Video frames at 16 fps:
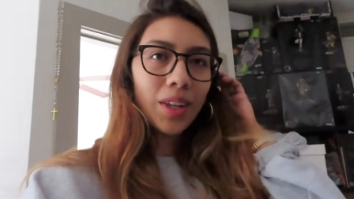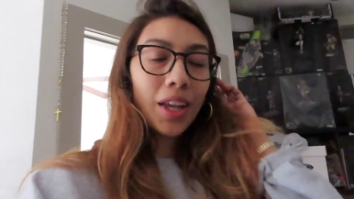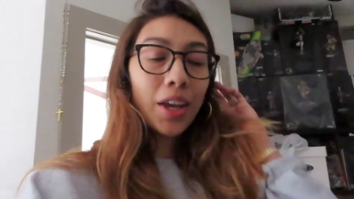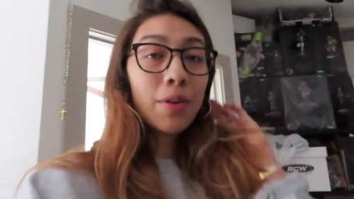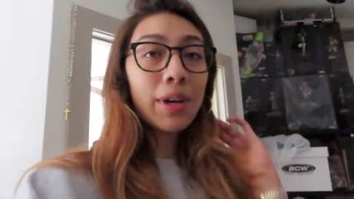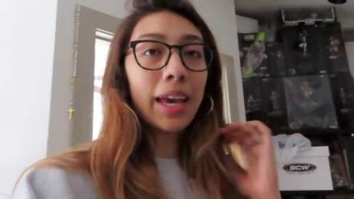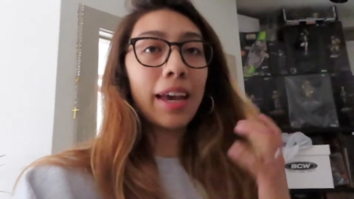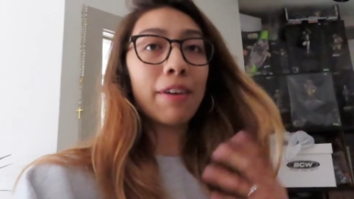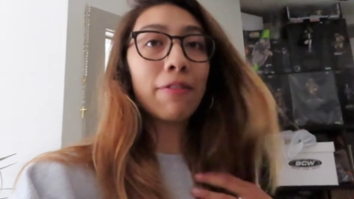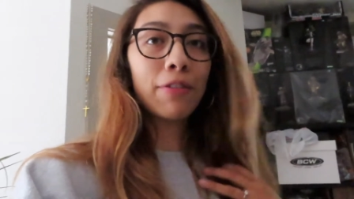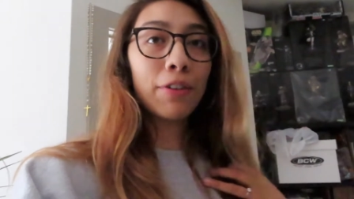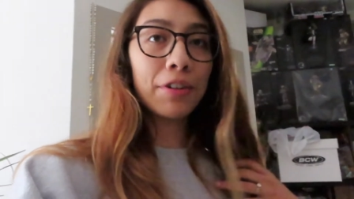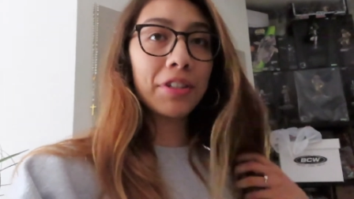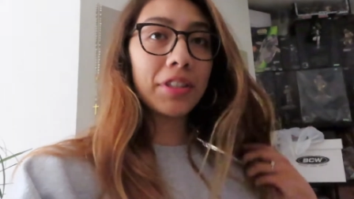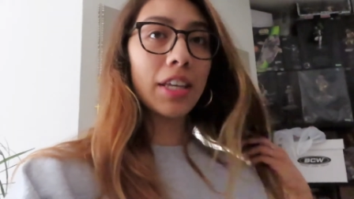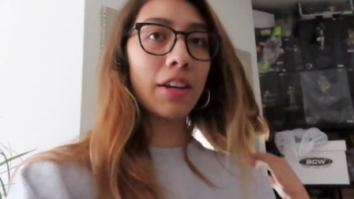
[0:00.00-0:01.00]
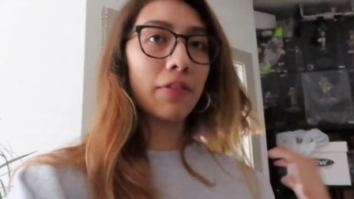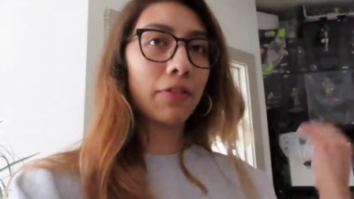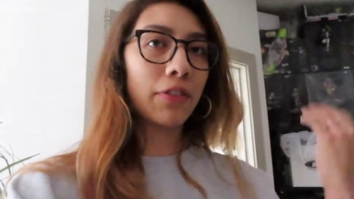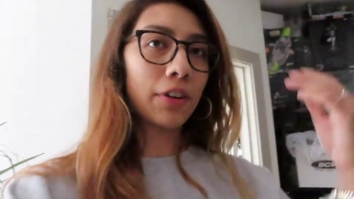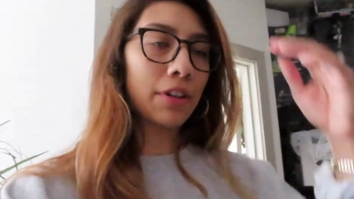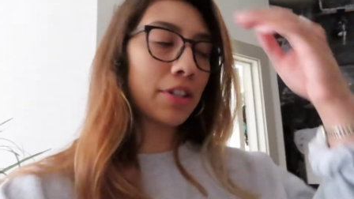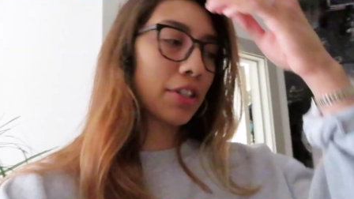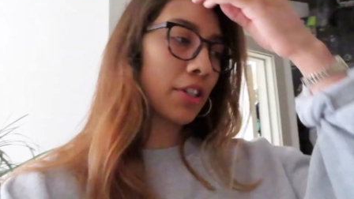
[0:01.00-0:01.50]
Okay, first thing
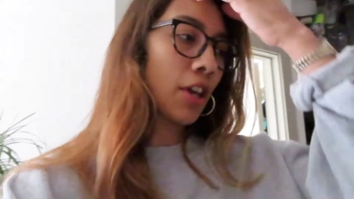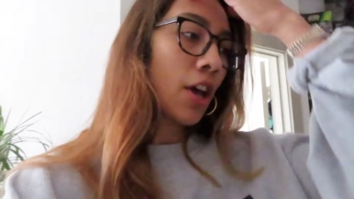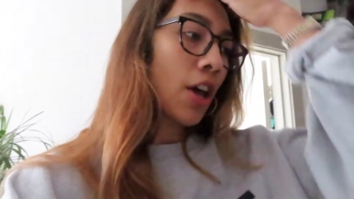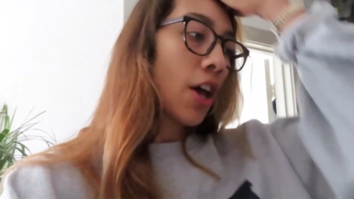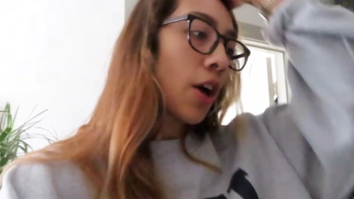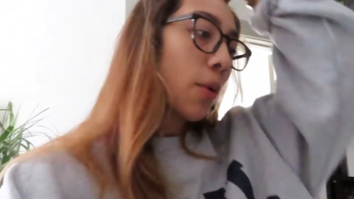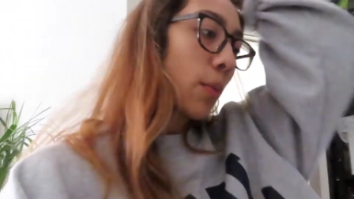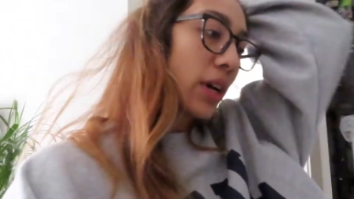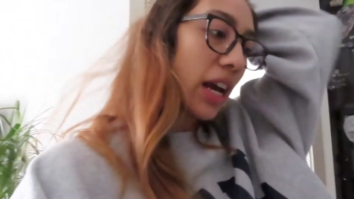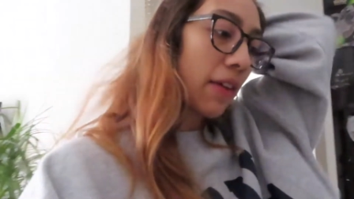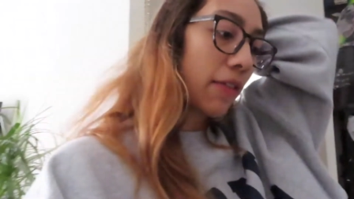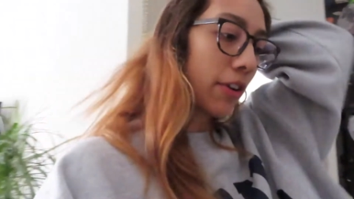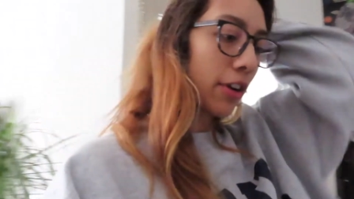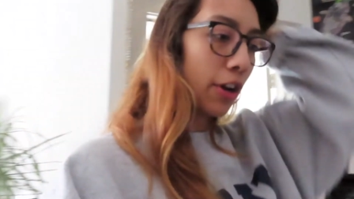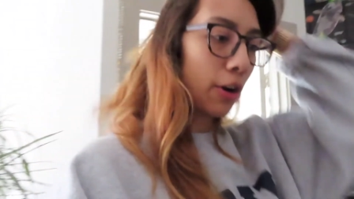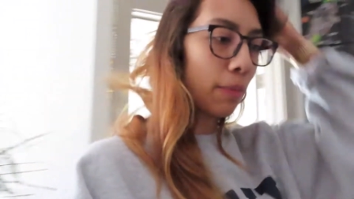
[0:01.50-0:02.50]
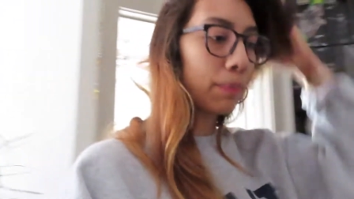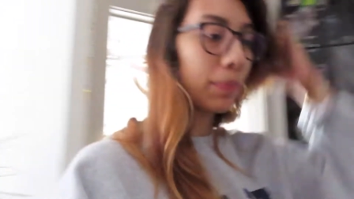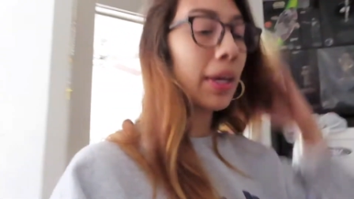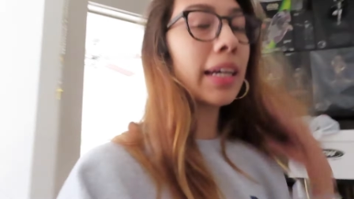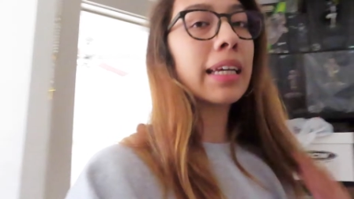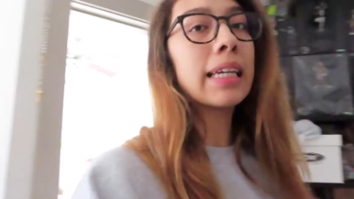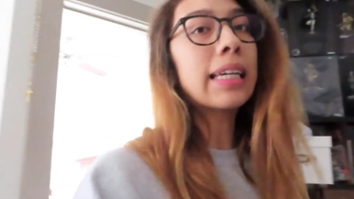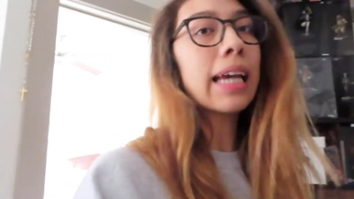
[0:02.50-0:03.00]
first, whenever you're
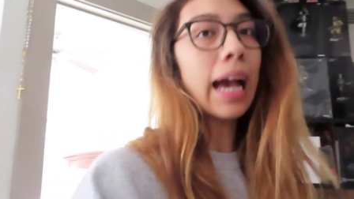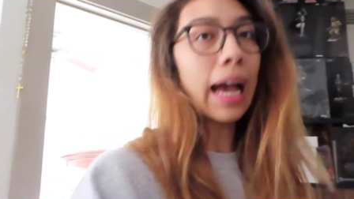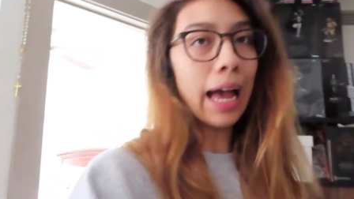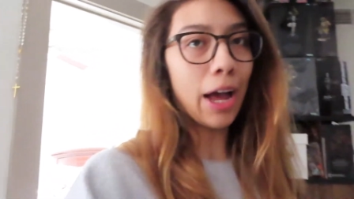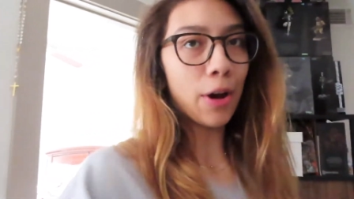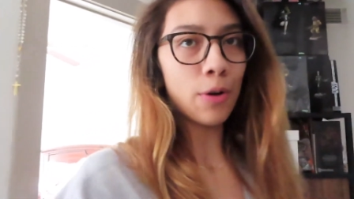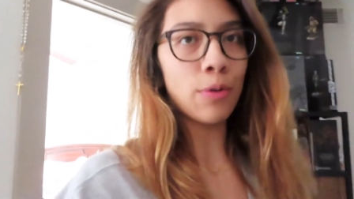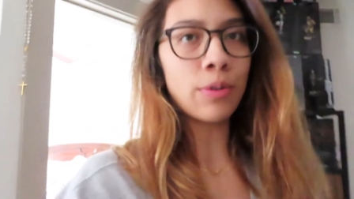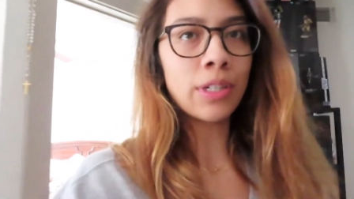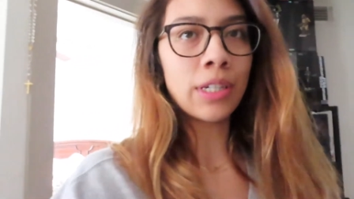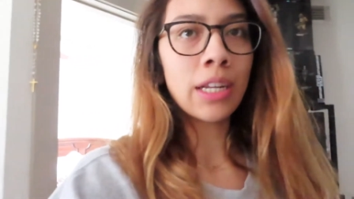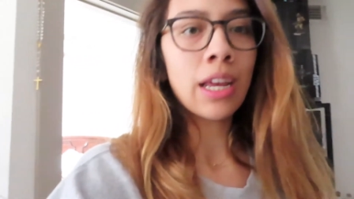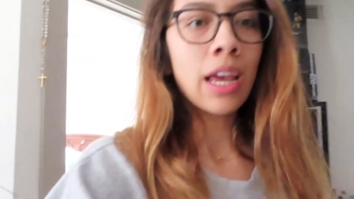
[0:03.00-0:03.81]
picking out